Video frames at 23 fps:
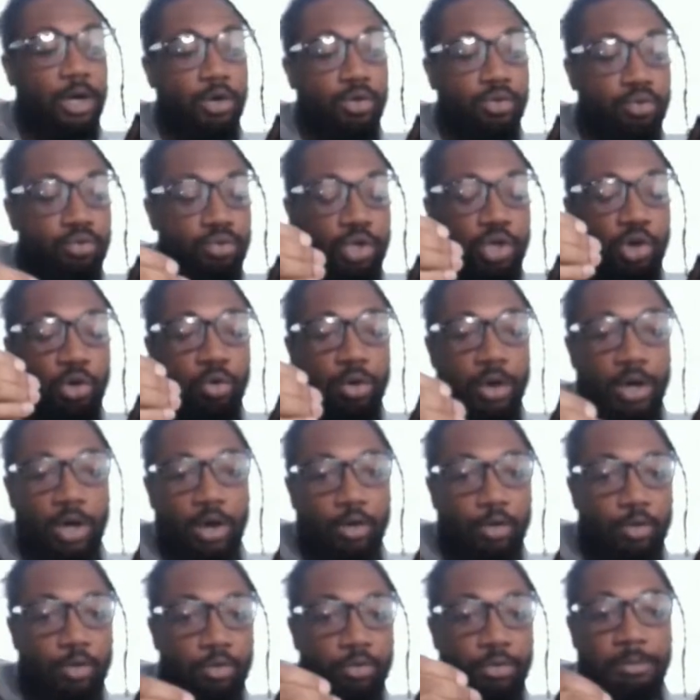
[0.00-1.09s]
own your
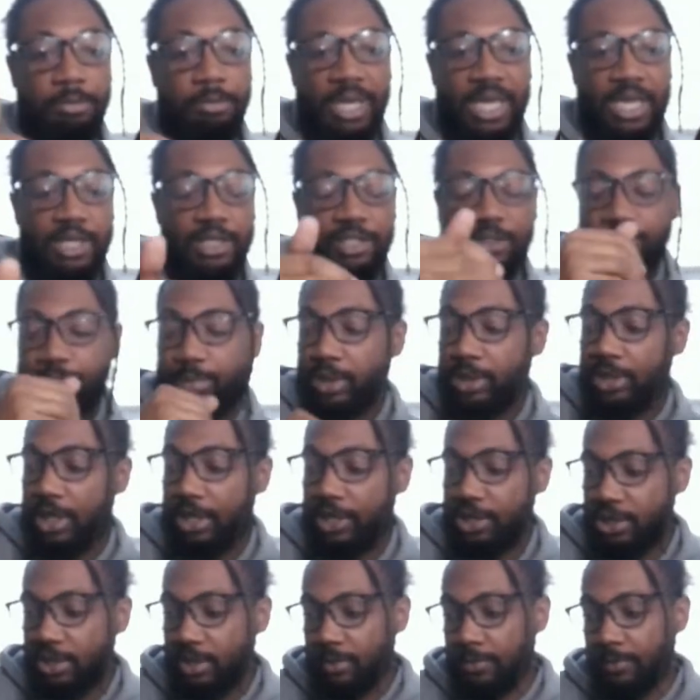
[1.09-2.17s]
own means of
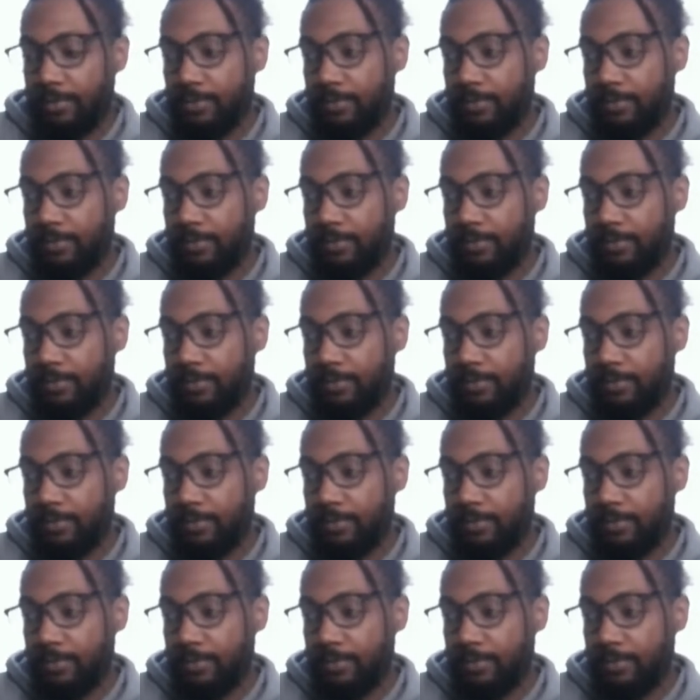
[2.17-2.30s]
production.